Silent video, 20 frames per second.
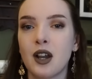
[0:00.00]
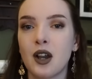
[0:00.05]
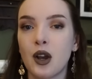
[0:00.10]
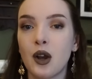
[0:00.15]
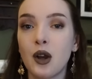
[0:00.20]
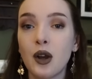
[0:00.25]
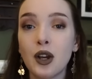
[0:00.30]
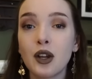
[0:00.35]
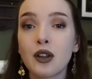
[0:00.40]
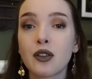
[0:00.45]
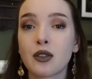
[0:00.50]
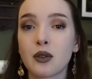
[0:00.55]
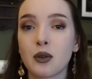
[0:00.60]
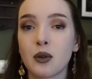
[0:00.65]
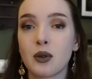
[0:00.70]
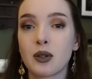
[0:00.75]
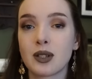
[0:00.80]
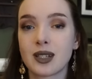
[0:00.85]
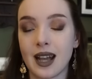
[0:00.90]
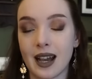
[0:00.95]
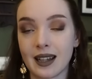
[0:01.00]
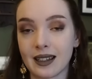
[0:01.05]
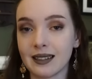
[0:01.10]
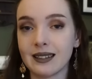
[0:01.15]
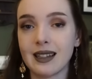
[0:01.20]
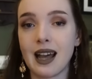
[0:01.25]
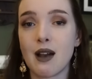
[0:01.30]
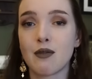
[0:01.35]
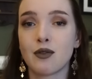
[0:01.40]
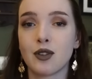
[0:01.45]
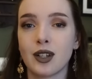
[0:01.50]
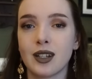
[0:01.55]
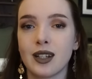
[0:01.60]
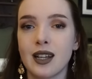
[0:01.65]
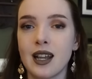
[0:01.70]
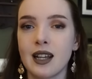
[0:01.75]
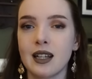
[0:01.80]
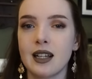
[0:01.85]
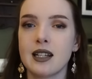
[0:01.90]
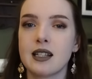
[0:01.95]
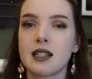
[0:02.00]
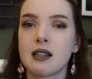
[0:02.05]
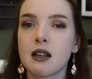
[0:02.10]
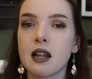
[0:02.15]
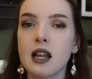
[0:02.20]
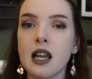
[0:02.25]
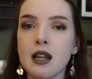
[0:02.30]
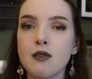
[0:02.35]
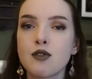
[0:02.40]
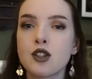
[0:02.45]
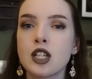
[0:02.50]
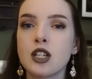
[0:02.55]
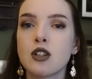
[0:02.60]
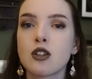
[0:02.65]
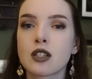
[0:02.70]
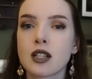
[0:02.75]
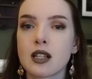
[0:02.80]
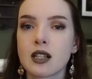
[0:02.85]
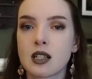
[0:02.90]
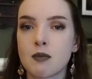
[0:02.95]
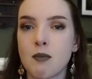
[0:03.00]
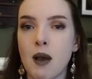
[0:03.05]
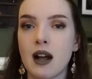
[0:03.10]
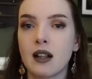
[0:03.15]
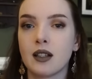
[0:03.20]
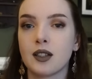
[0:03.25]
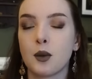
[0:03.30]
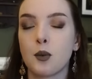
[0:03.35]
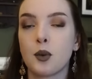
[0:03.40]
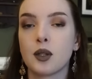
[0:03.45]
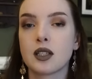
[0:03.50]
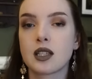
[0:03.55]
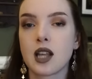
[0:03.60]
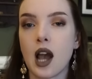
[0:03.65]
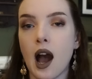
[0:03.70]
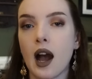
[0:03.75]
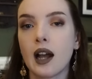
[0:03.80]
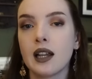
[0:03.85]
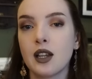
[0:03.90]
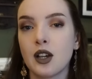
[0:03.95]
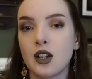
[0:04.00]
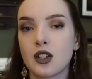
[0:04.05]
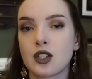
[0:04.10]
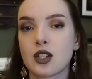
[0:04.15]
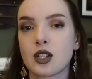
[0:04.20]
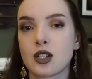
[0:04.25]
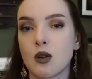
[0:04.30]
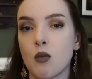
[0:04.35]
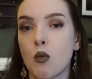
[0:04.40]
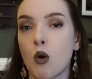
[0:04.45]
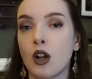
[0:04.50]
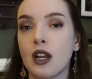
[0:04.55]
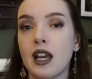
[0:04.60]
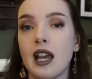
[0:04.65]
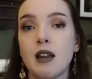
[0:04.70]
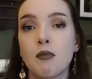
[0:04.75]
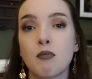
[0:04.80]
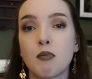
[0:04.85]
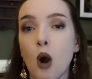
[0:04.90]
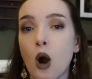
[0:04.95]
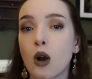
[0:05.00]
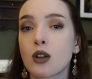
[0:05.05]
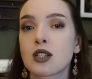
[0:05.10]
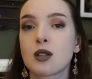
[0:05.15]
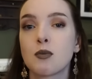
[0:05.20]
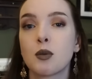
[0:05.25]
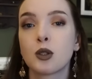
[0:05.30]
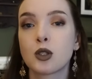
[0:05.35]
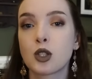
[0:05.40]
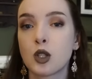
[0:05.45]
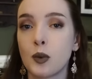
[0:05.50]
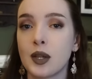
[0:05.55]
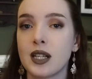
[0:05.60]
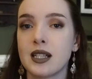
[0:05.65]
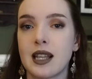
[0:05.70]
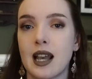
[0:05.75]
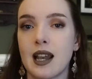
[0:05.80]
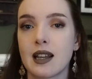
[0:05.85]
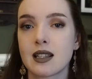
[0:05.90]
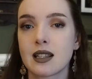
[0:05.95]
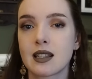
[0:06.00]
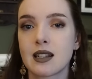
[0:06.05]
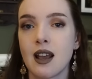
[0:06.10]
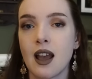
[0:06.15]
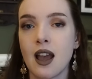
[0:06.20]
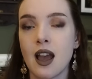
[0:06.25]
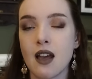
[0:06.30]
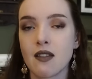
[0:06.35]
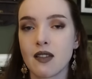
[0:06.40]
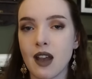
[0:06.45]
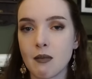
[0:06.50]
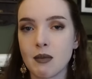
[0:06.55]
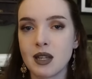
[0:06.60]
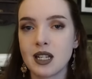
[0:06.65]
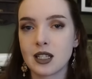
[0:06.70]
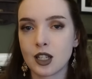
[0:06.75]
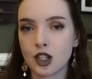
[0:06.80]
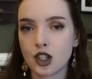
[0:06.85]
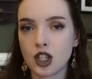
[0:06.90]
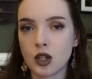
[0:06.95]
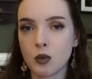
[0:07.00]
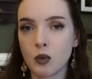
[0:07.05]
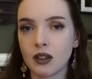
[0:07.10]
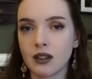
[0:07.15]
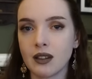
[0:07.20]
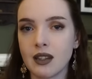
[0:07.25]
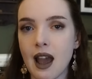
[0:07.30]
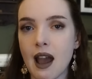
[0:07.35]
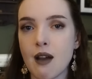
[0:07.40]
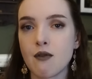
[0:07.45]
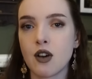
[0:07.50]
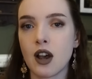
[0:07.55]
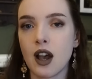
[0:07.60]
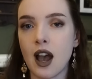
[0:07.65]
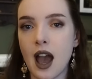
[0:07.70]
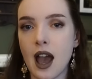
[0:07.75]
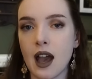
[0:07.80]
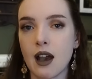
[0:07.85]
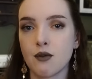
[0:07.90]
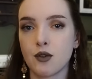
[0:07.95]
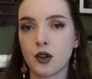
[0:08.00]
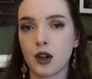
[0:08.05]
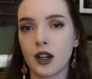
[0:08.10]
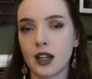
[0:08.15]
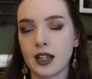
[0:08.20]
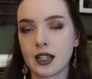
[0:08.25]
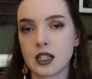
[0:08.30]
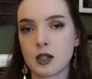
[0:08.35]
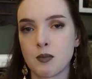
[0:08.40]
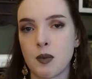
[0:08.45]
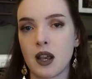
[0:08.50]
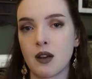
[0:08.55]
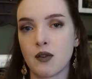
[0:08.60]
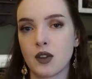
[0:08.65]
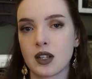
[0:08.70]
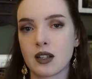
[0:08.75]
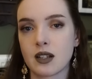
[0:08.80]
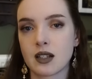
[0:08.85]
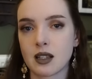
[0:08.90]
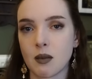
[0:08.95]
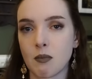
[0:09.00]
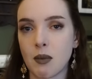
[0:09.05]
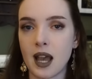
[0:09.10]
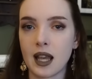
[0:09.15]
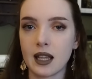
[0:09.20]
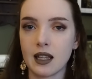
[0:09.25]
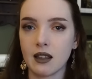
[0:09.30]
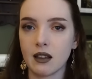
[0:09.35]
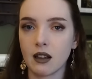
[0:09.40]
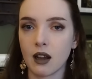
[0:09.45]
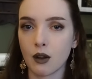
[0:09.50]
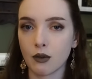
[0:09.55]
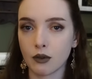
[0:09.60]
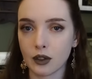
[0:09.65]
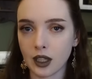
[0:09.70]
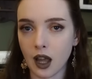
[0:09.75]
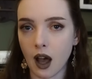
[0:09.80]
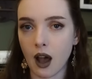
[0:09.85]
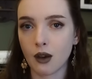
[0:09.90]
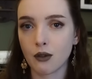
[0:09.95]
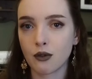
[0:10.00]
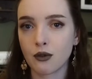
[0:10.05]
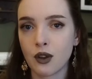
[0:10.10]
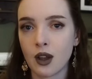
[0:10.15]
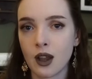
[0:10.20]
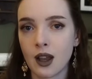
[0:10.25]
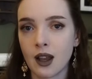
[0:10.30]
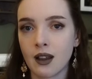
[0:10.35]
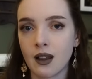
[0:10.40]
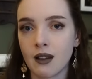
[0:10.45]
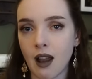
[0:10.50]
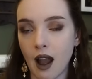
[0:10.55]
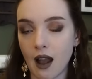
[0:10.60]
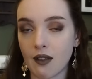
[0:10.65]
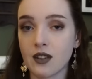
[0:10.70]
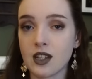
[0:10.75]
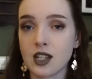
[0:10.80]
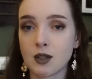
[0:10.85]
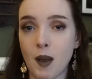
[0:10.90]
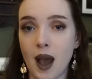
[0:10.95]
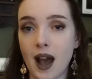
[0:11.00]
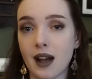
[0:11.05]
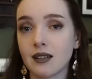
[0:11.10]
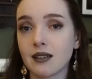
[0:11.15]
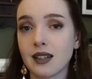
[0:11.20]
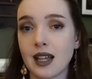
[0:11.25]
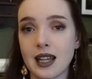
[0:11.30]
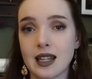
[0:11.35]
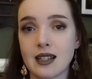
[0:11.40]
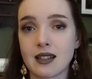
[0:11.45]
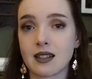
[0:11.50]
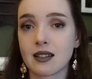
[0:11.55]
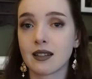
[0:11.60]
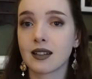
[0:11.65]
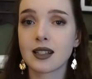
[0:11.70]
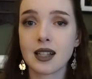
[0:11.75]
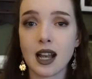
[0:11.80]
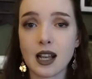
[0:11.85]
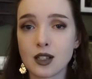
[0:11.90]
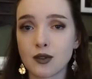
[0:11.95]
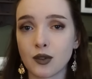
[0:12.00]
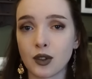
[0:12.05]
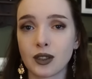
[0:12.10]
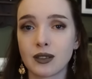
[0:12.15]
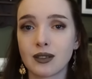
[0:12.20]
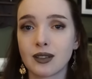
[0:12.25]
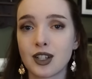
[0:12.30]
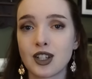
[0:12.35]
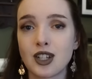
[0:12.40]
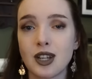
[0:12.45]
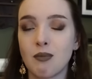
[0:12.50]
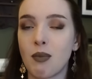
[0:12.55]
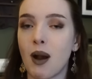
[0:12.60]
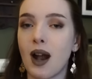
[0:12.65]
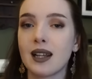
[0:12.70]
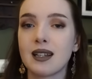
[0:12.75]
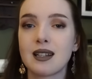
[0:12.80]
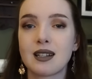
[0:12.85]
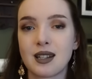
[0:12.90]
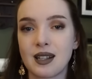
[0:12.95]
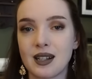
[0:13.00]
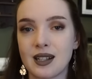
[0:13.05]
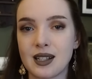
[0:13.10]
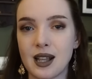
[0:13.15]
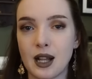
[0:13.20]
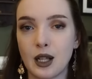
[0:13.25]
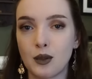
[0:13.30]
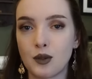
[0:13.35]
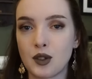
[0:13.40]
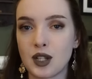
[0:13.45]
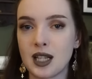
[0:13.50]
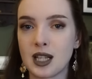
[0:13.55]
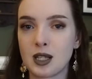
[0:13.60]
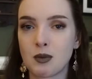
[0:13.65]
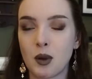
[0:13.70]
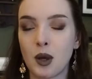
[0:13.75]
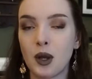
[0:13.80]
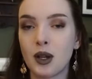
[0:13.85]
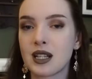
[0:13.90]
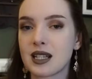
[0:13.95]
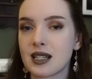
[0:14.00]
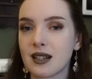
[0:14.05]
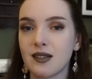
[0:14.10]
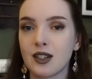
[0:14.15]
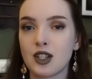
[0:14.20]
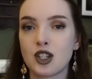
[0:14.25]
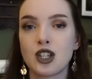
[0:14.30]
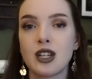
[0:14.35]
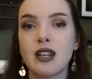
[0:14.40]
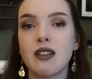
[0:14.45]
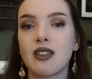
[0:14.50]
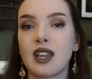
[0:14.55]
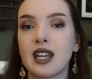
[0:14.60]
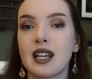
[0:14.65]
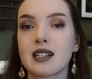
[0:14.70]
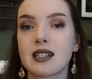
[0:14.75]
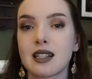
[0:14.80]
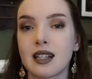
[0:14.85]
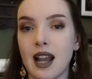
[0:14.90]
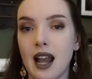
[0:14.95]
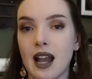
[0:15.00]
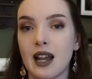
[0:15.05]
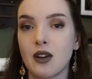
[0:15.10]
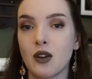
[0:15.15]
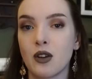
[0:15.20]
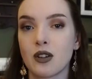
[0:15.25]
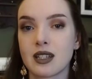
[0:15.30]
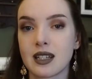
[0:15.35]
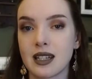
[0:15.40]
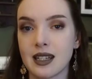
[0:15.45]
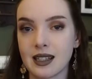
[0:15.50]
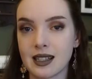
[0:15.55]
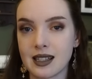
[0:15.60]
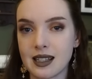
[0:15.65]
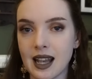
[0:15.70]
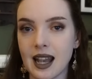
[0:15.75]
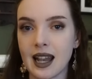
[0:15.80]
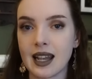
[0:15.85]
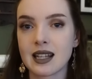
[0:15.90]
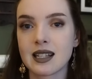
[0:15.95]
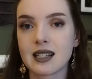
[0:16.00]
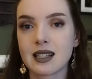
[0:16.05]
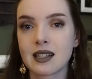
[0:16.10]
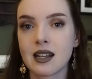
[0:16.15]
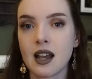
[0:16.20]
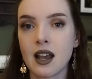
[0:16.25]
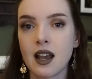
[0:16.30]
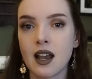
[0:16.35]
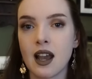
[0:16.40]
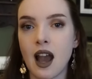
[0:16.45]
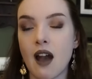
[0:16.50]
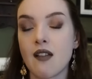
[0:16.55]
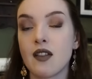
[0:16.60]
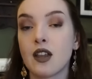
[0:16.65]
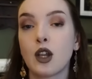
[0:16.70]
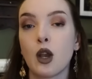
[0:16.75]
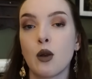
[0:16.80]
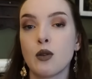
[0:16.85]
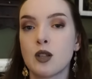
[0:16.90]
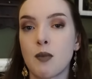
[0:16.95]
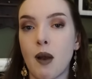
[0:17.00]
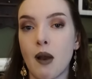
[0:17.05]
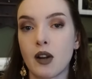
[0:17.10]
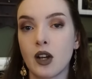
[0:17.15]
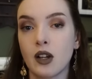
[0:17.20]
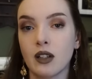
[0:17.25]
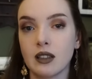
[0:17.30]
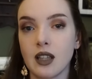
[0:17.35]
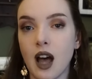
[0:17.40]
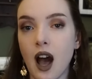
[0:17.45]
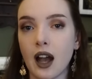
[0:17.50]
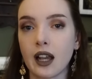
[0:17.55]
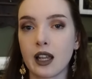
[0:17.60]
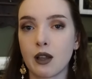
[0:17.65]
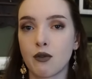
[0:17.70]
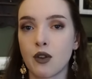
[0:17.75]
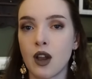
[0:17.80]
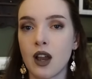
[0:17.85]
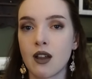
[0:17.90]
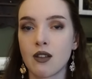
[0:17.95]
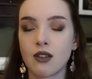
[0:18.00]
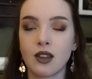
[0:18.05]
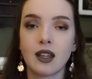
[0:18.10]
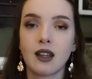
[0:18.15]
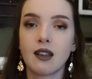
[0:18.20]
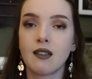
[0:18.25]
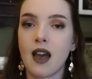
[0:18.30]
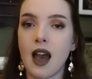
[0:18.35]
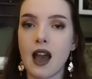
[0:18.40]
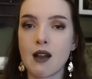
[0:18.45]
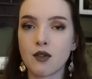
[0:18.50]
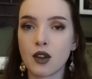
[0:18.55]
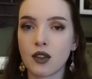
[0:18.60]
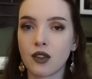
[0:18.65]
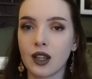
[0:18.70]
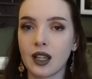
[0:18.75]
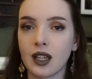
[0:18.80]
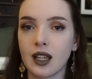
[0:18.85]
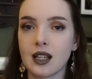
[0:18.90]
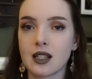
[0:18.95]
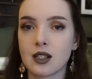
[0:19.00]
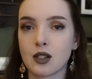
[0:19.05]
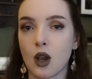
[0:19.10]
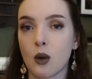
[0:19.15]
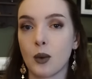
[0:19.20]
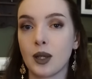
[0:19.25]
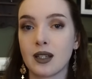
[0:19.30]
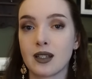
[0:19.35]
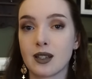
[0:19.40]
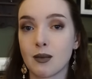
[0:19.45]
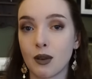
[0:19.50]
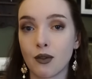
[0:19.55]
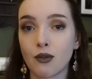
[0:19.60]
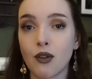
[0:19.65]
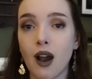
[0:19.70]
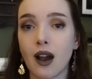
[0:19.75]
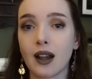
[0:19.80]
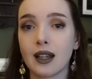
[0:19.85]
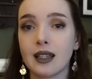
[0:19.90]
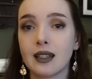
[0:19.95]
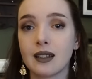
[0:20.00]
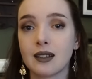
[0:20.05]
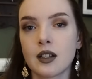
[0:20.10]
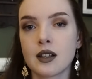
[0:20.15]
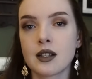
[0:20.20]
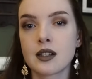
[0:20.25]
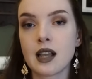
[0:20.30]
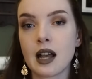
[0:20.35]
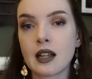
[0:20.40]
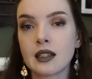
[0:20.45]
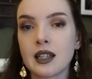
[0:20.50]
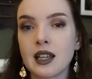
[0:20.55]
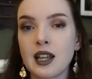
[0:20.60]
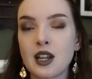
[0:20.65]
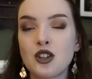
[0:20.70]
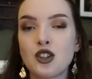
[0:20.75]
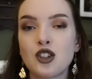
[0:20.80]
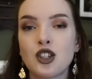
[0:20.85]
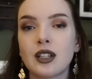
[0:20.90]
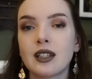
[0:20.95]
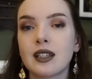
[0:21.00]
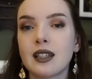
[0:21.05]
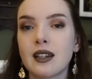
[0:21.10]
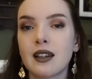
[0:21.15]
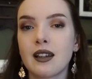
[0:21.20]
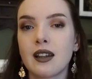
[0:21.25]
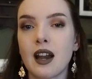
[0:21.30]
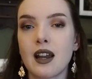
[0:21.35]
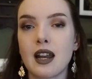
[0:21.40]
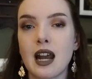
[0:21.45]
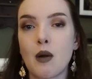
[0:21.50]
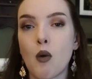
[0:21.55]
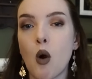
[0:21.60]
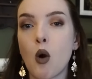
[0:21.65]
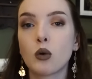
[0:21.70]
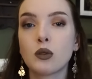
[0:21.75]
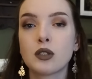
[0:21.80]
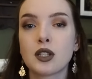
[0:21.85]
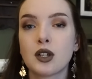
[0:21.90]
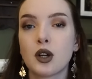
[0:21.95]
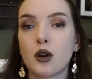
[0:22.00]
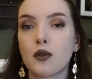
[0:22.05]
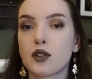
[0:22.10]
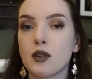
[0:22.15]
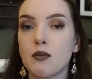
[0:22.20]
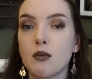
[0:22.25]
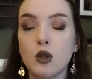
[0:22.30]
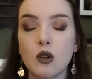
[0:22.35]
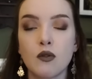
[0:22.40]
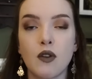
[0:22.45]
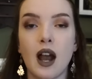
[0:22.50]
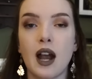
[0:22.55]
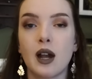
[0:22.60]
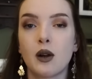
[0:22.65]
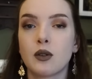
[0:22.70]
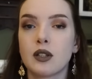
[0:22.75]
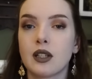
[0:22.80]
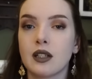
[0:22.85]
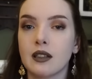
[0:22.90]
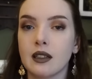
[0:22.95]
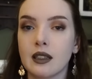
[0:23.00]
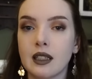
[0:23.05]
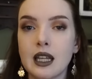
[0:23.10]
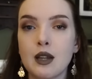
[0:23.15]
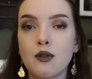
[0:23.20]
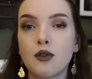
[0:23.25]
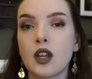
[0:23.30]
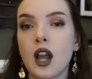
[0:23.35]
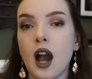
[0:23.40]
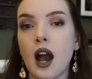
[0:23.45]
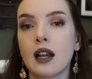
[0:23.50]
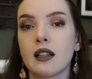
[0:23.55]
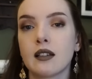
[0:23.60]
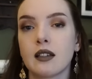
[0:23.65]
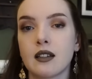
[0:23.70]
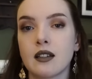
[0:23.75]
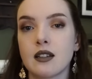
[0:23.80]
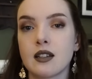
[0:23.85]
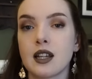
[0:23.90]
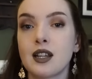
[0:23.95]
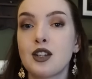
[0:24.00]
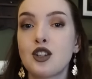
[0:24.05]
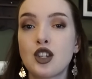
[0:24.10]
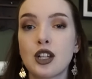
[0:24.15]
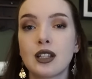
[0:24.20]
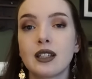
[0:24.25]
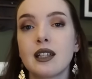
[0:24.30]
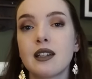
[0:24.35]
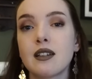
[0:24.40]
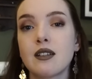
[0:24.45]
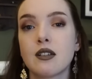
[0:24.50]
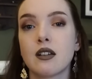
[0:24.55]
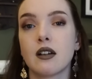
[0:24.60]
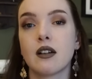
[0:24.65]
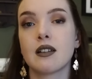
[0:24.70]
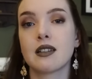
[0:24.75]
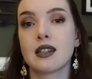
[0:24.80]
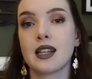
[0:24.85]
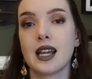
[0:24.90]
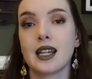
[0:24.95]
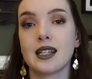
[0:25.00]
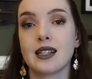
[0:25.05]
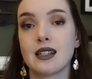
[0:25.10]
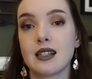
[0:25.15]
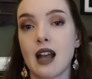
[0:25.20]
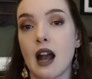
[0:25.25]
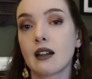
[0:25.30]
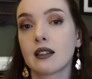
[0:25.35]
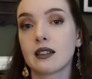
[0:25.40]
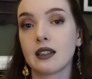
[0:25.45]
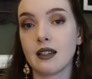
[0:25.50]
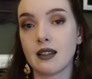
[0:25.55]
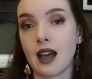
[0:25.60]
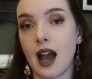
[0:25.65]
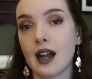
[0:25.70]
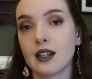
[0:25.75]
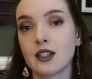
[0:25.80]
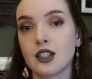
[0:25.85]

Her thought at 11 is that if she does a spell that will tie her to someone impossible to exist, that means that she will never ever experience the pain of love. And the spell is successful. She binds herself to this person that she thinks cannot exist, and then goes about her life thinking that everything is going to be fine. Sally and Gillian are now old enough to move out and leave the island, and Gillian does exactly that.